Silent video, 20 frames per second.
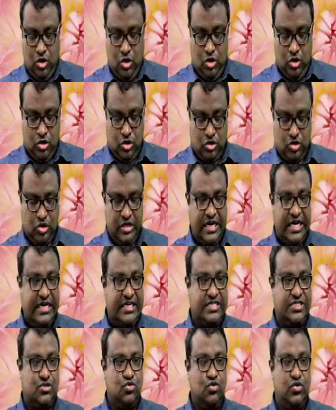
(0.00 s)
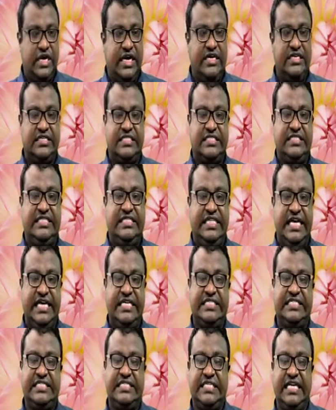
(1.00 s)
So dear students,
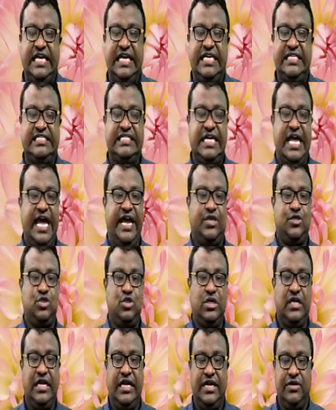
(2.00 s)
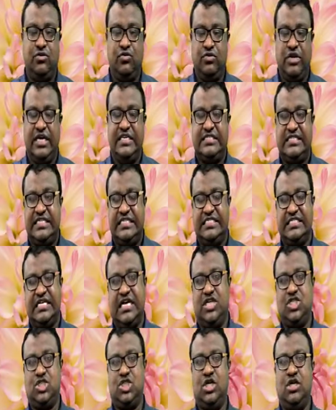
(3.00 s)
this is actually today's
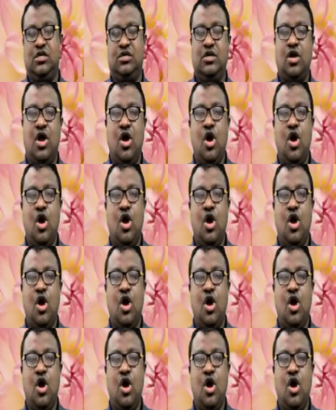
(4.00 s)
discussion